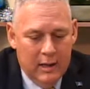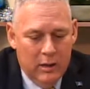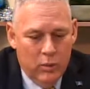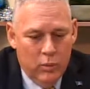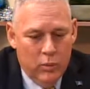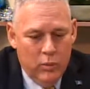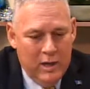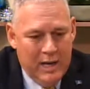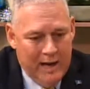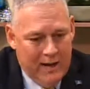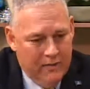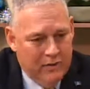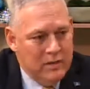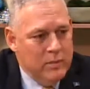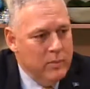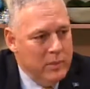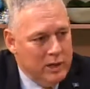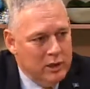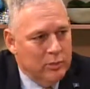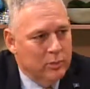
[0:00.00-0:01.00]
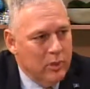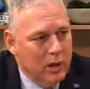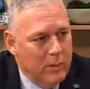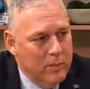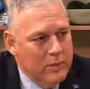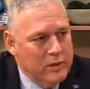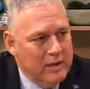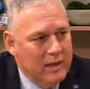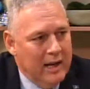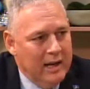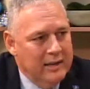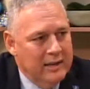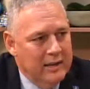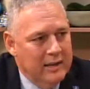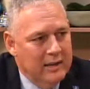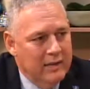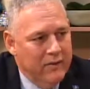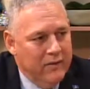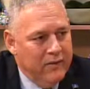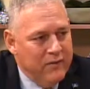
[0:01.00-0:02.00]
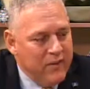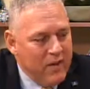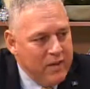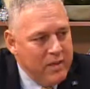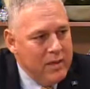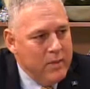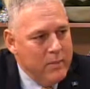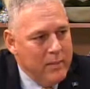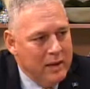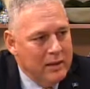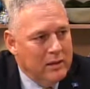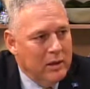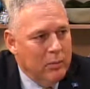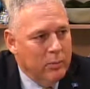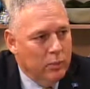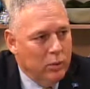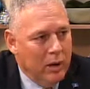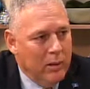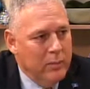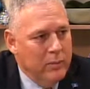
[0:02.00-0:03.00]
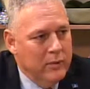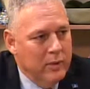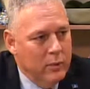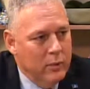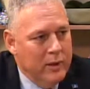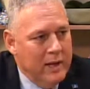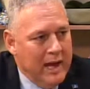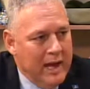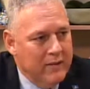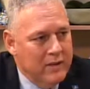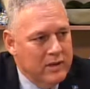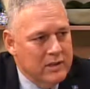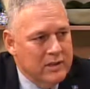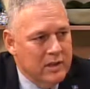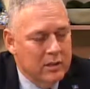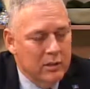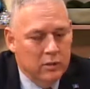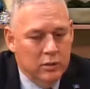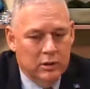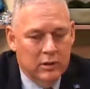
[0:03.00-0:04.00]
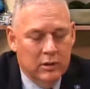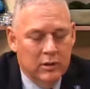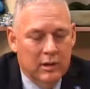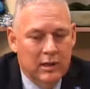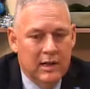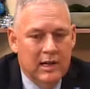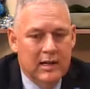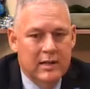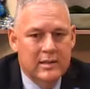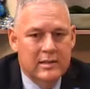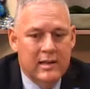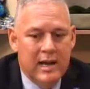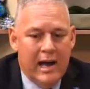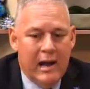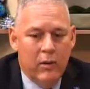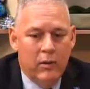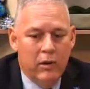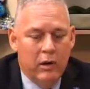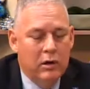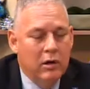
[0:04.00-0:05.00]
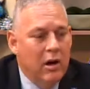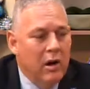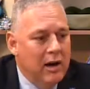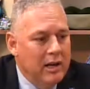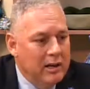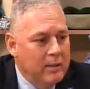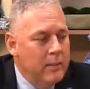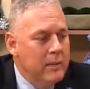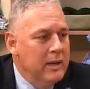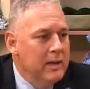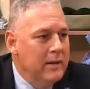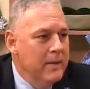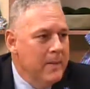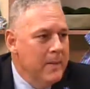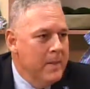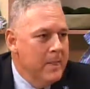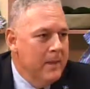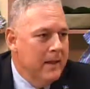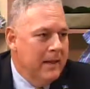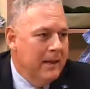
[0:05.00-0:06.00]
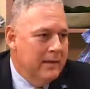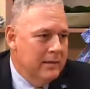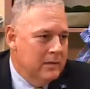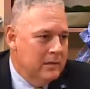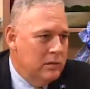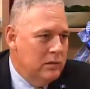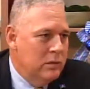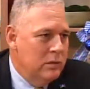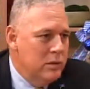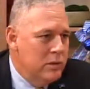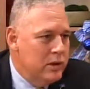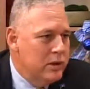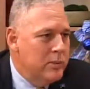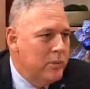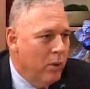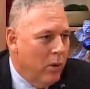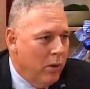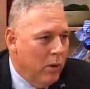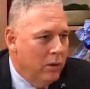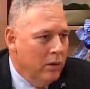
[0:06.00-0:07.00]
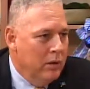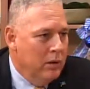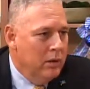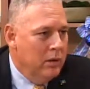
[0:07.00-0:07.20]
we have some major problems. And I think the fundamental problem that we have in St. Lucia is our economy is too small